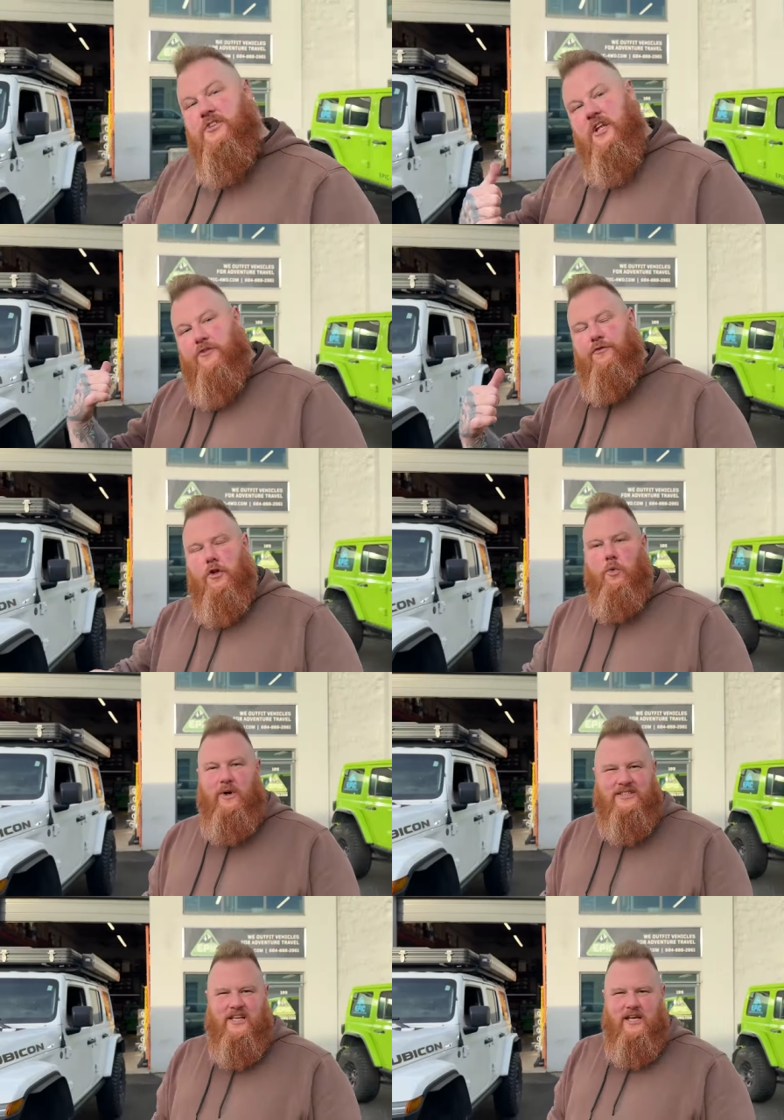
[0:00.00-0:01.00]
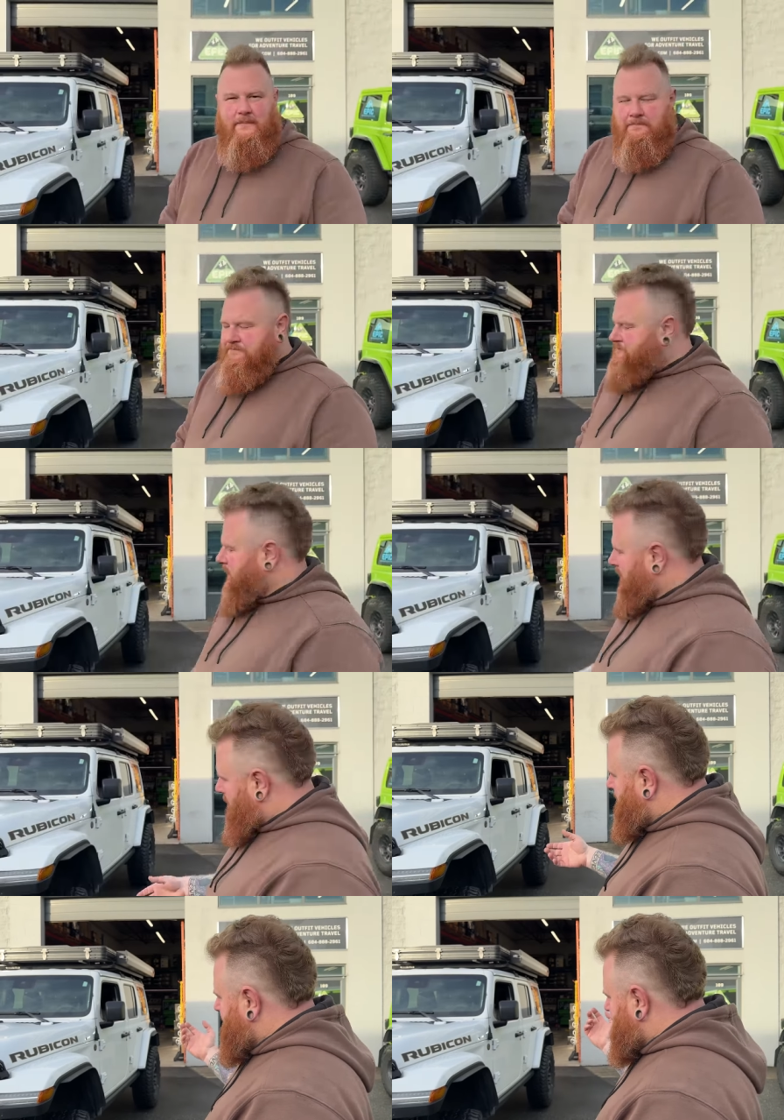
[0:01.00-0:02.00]
It's full of whiskey.
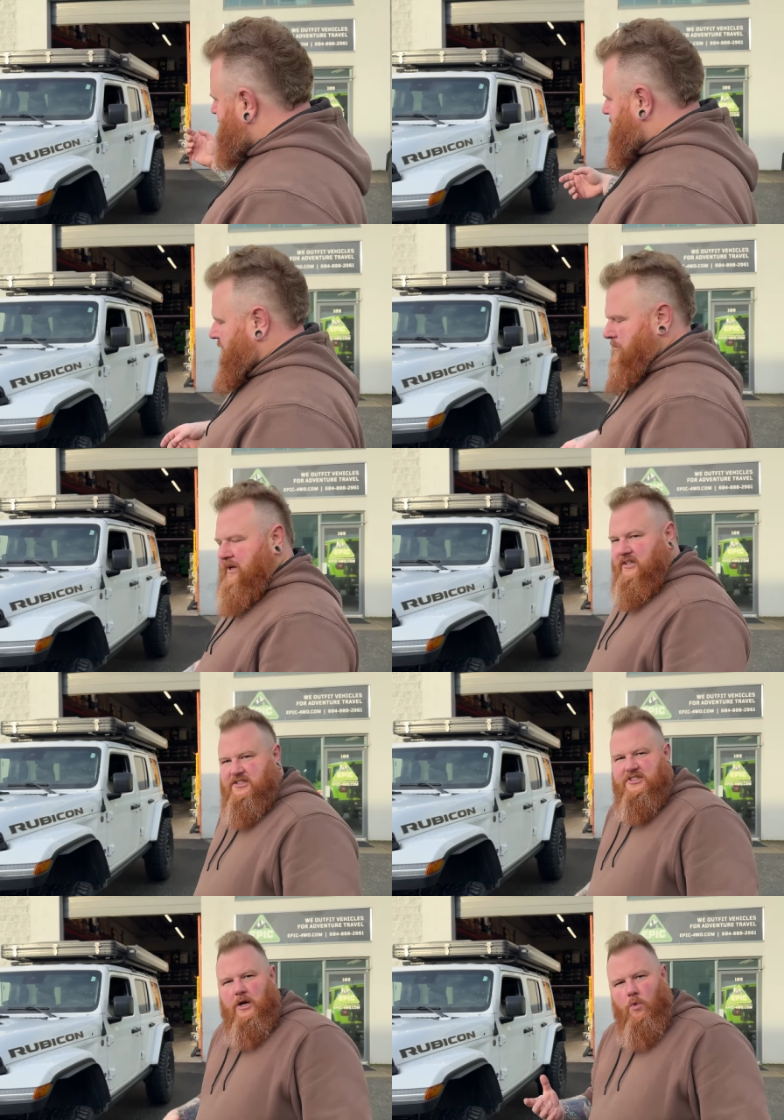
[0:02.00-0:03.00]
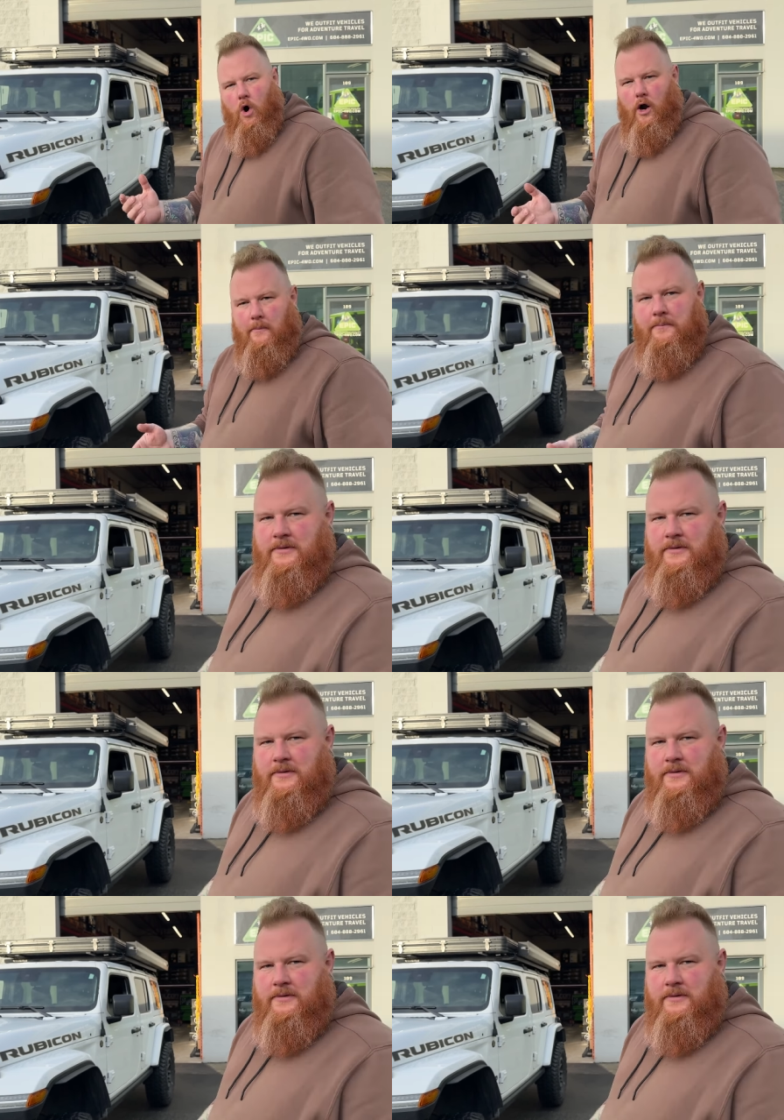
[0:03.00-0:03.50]
Awesome. So he'll be able to stay warm.